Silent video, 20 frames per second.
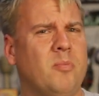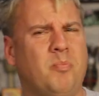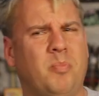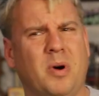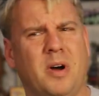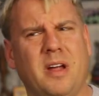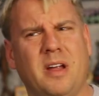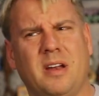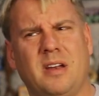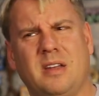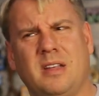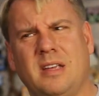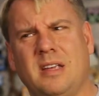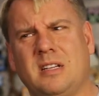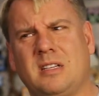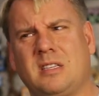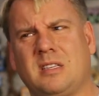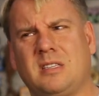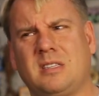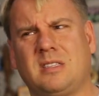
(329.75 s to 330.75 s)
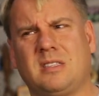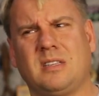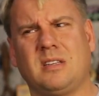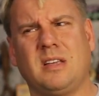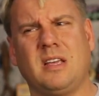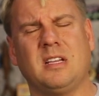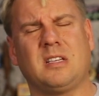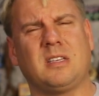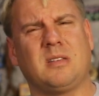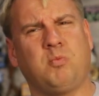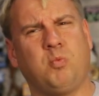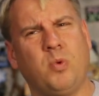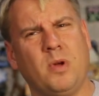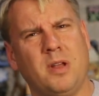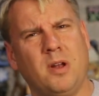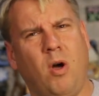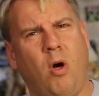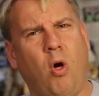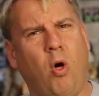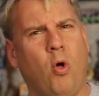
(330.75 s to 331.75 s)
but it's
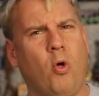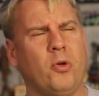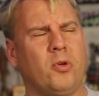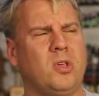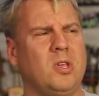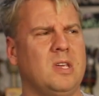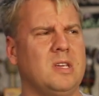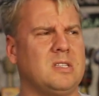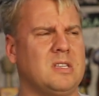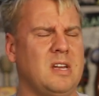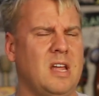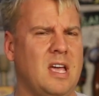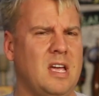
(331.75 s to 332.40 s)
when Hulk is an